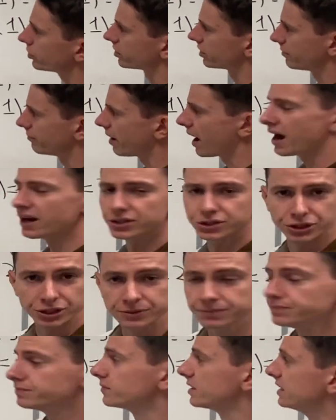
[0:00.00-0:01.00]
can
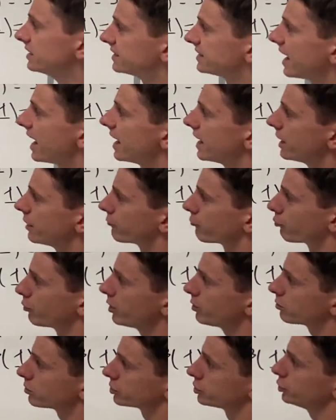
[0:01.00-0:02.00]
imagine is that if we
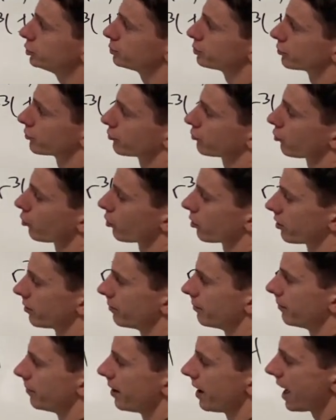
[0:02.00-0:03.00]
were to
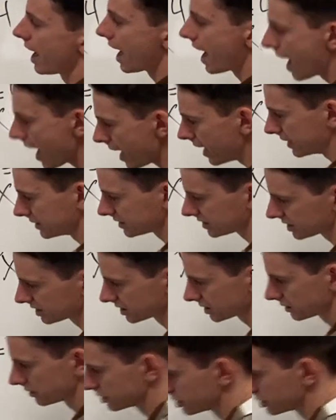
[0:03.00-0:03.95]
perform S,